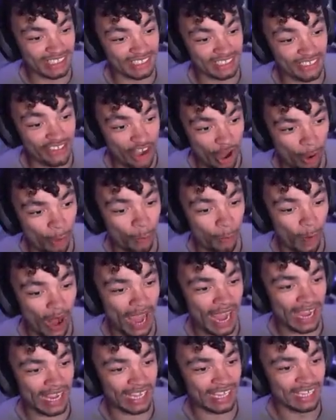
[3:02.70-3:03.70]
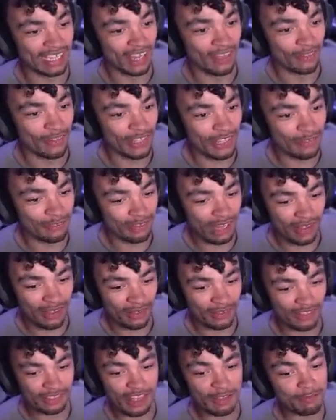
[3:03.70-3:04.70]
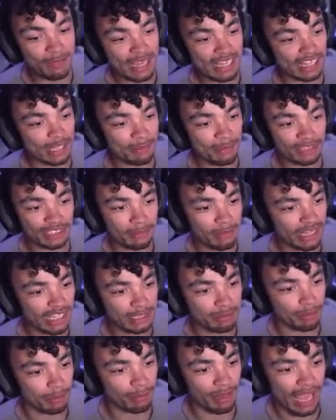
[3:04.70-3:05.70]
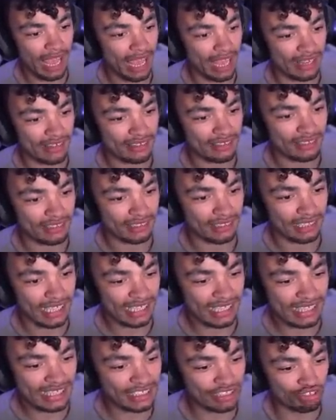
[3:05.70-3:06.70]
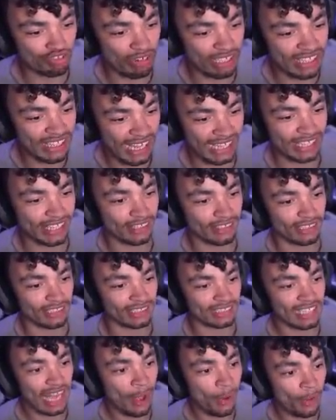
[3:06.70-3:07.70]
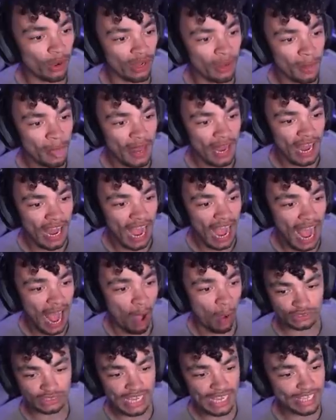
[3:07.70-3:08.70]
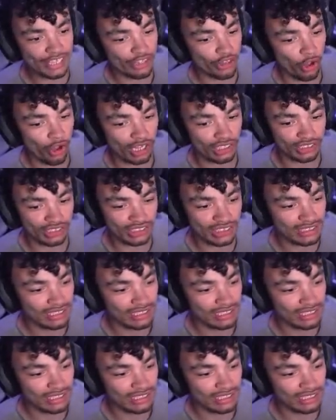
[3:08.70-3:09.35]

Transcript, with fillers: there's no way that you... They made, they must have made this prepared. Like, this is ridiculous. How... How? I'll take yours.